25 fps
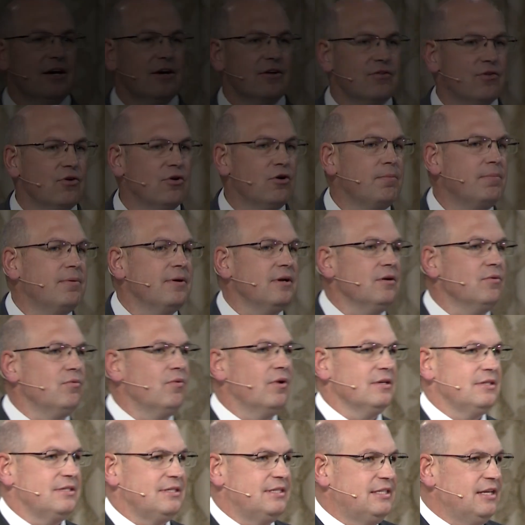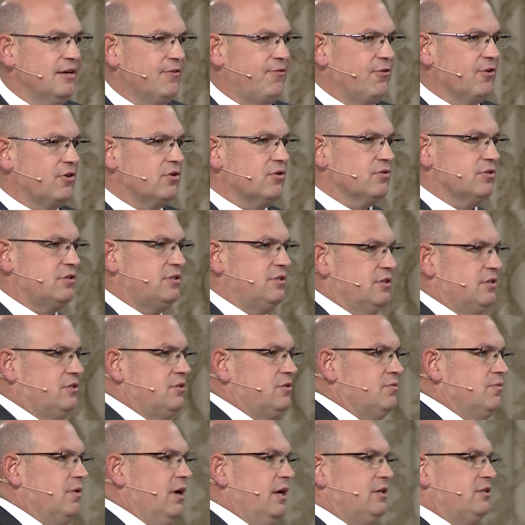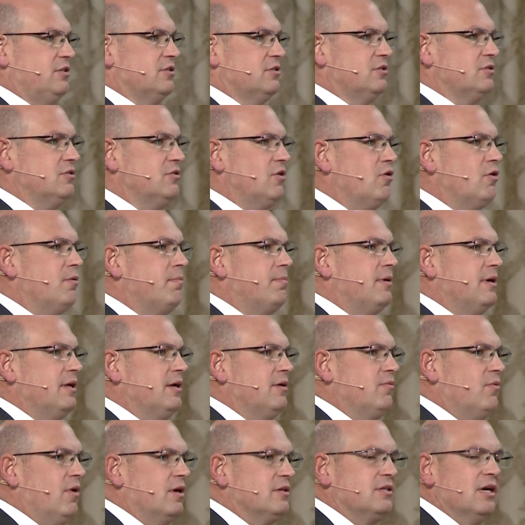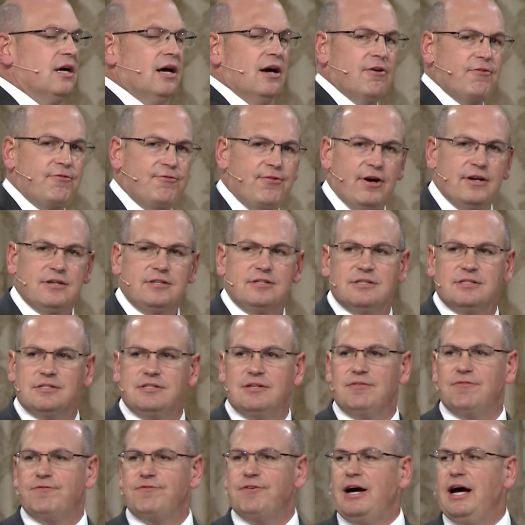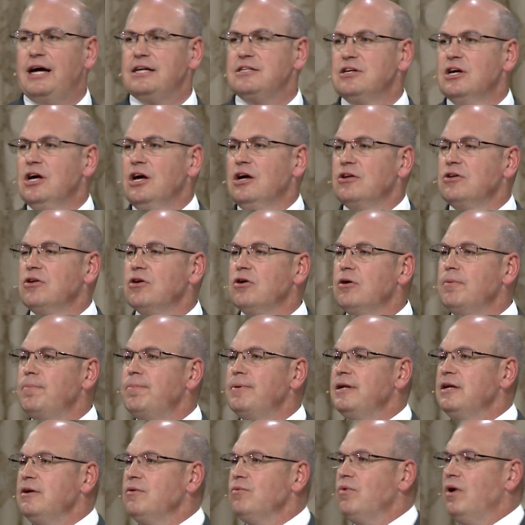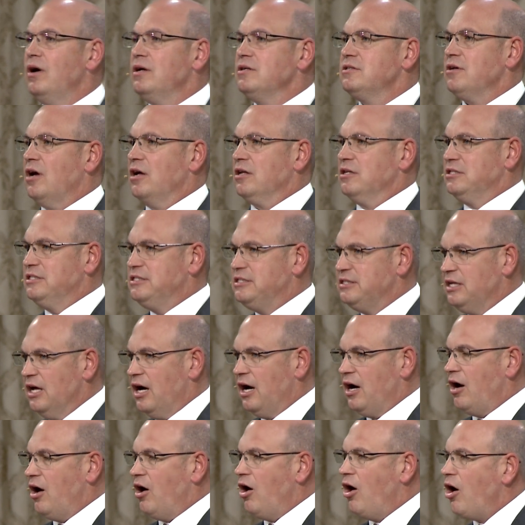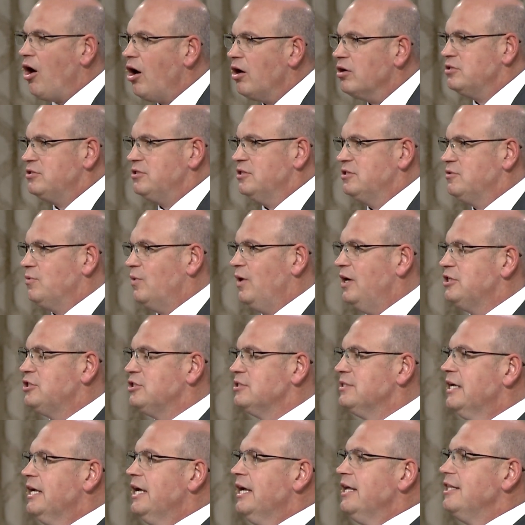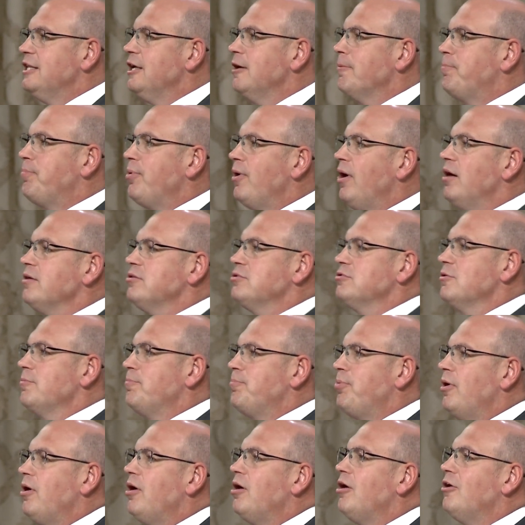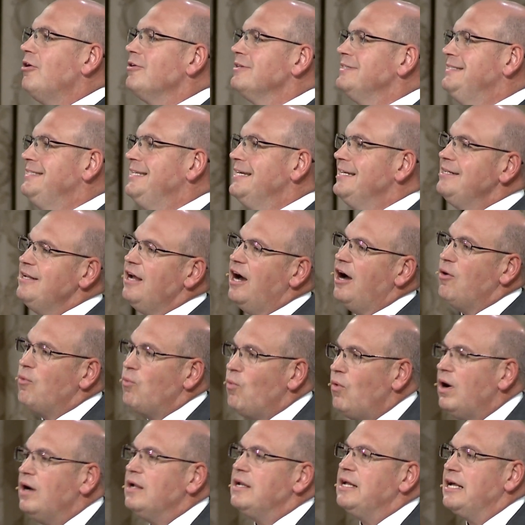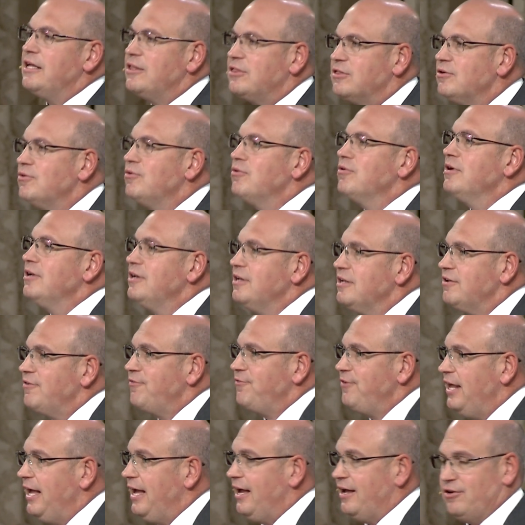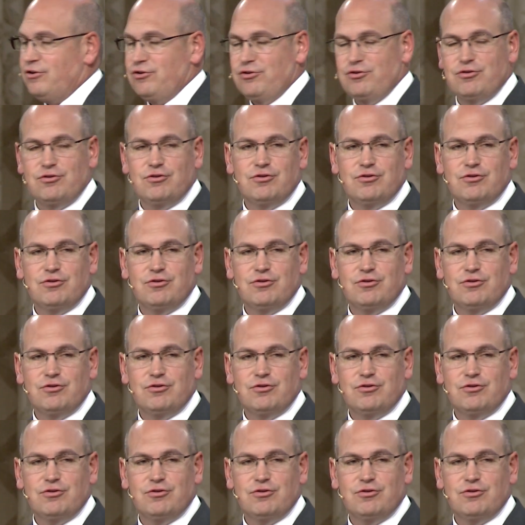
Nobody wants difficult situations. Nobody wants fusses and fights. Nobody wants uh, hard situations. The Apostle Paul did not want a thorn in his flesh.